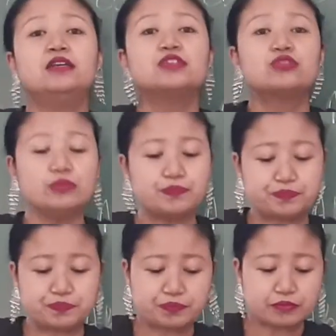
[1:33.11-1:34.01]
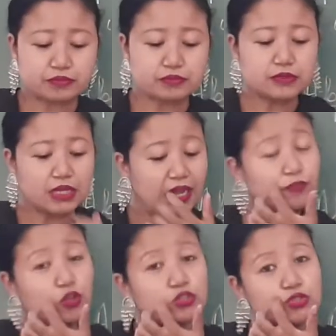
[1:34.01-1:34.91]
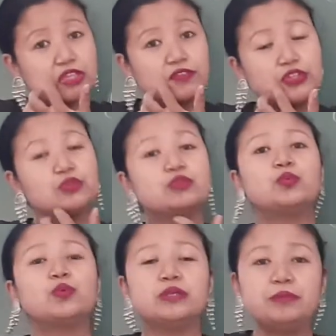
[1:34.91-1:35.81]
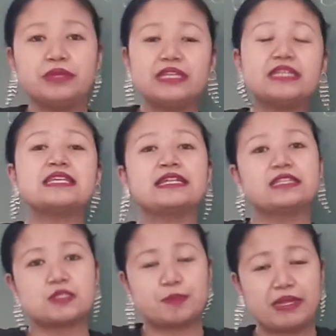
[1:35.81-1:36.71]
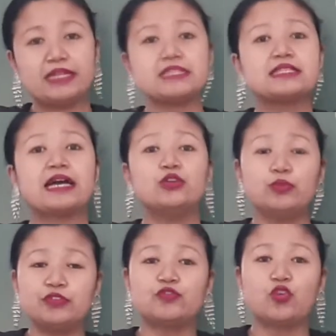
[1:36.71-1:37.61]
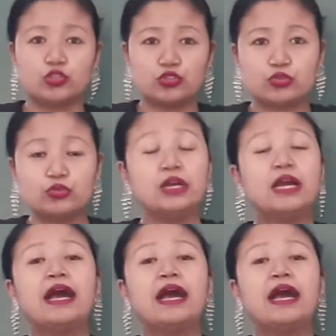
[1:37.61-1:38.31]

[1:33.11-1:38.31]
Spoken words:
So I've also given you the word meanings and the spellings. I hope you've gone through.